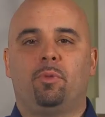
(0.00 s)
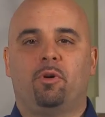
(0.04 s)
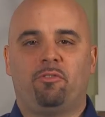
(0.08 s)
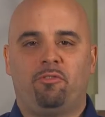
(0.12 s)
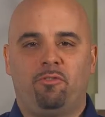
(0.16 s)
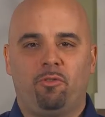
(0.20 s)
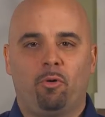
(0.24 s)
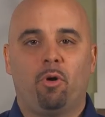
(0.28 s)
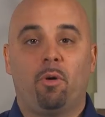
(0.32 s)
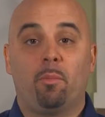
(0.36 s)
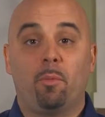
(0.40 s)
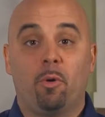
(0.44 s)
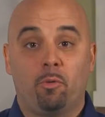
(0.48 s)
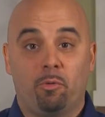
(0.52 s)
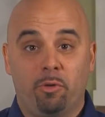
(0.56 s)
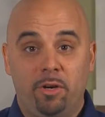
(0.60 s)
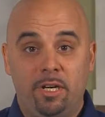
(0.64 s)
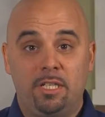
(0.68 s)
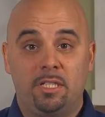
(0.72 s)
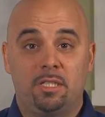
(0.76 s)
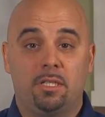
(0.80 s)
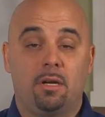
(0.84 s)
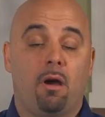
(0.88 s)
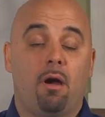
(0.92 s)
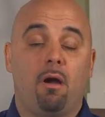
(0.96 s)
perform a
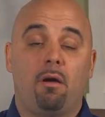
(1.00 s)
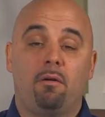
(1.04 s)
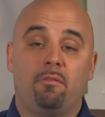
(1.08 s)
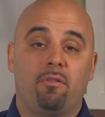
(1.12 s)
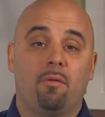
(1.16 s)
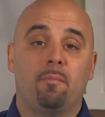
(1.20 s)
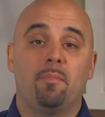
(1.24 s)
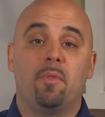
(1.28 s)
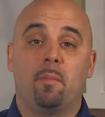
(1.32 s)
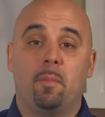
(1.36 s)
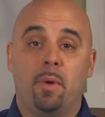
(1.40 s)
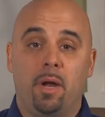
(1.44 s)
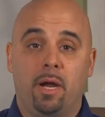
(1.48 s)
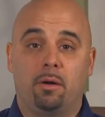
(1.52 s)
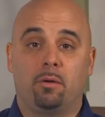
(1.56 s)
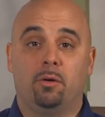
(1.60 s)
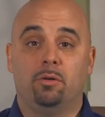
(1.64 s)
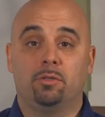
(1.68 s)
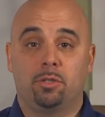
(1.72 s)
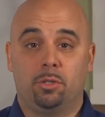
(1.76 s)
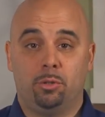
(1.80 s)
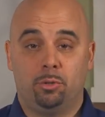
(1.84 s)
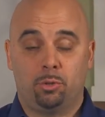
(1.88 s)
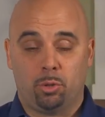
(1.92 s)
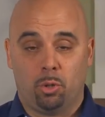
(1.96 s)
restart from the
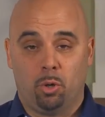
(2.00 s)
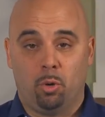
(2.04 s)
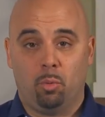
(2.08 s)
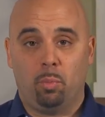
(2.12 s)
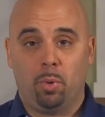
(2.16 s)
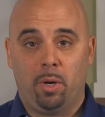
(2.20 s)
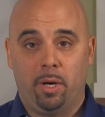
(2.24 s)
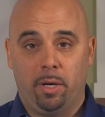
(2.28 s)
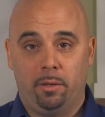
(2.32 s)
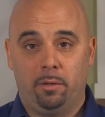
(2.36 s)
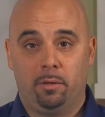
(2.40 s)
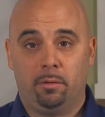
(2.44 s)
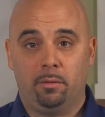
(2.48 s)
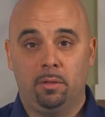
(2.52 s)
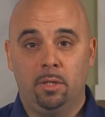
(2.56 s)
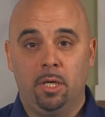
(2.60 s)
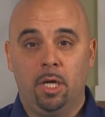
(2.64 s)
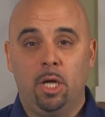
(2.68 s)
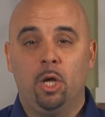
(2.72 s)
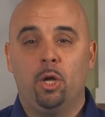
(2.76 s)
MICROS control panel.